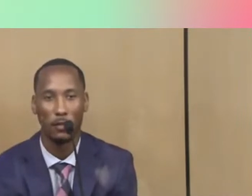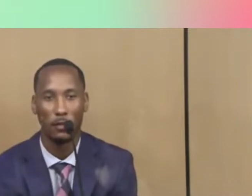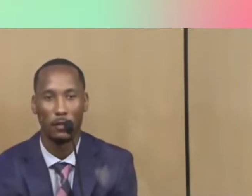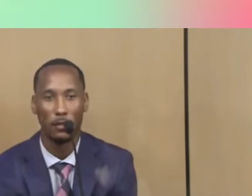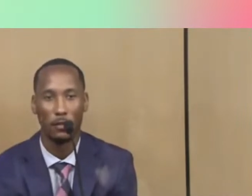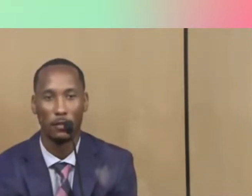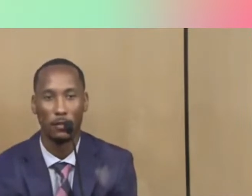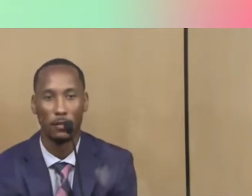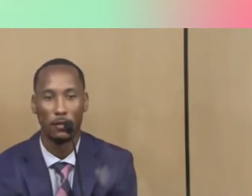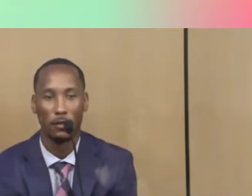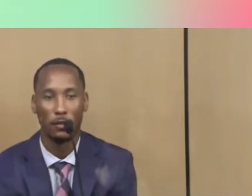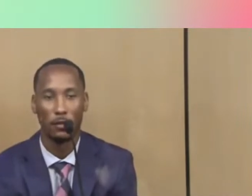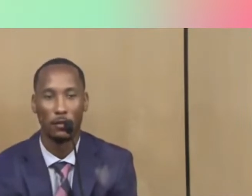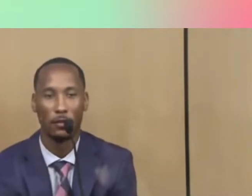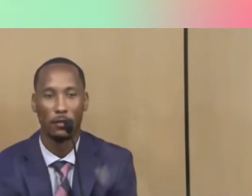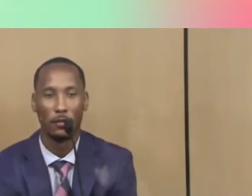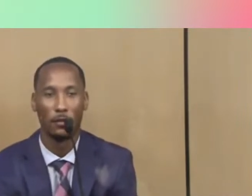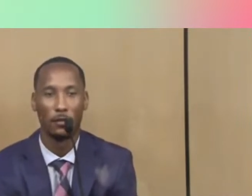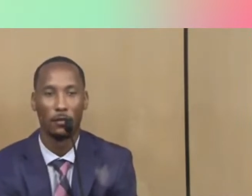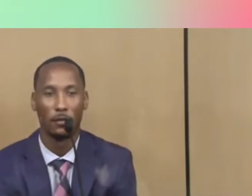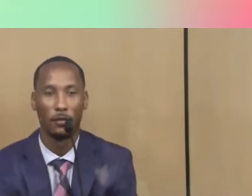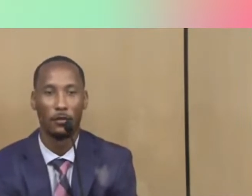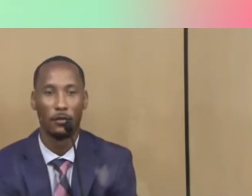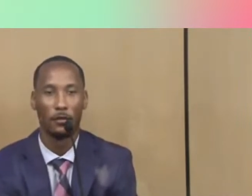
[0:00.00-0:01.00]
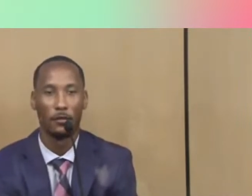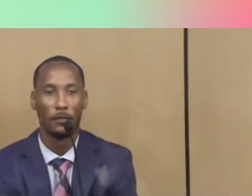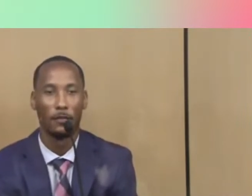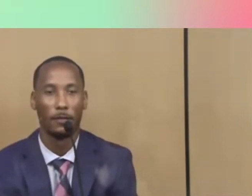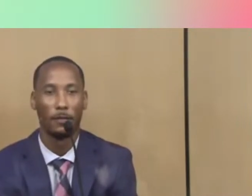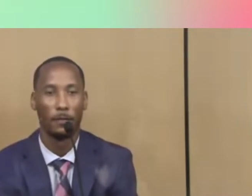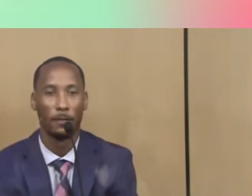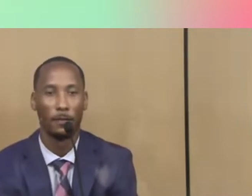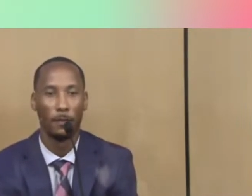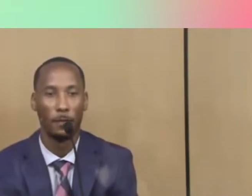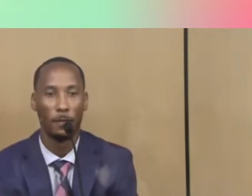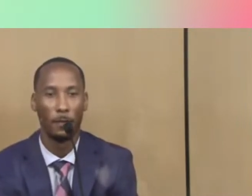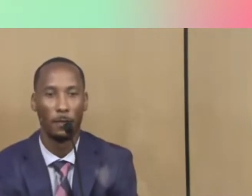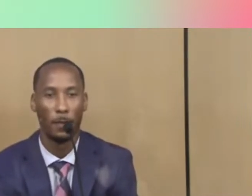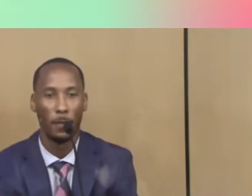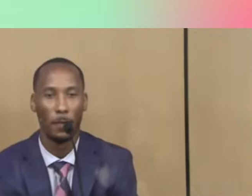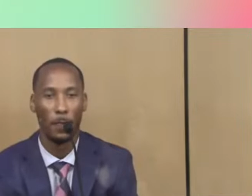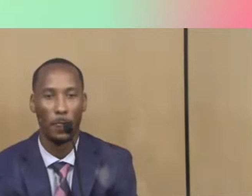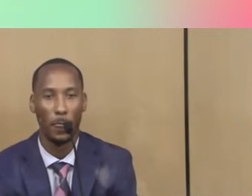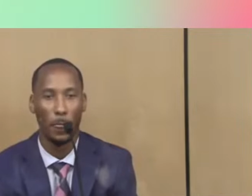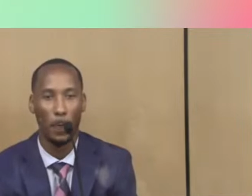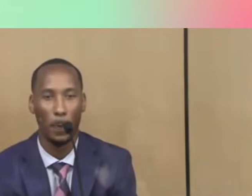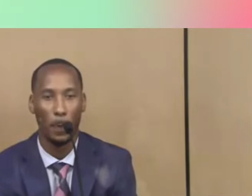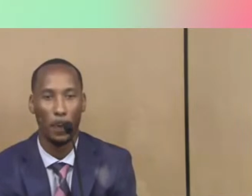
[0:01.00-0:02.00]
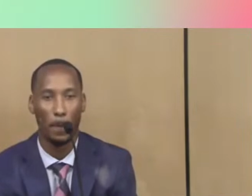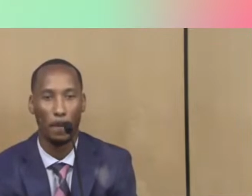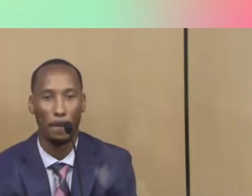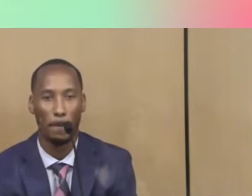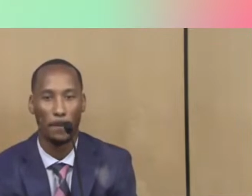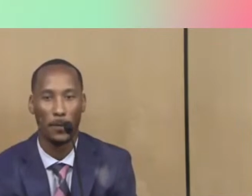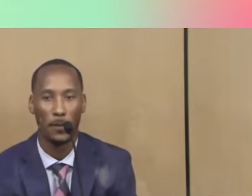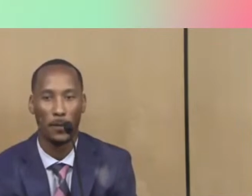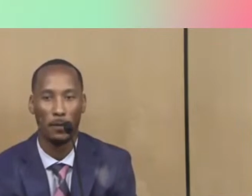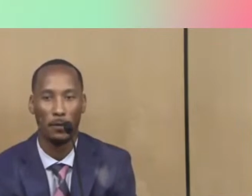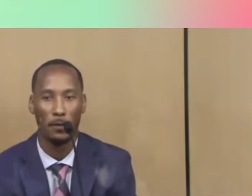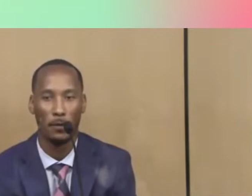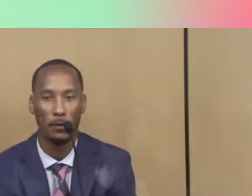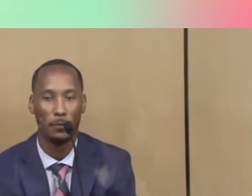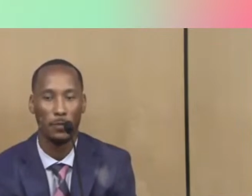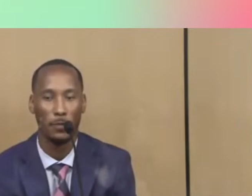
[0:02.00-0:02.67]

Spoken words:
K-Y-L-A, okay. And who's Skyla? Who is she?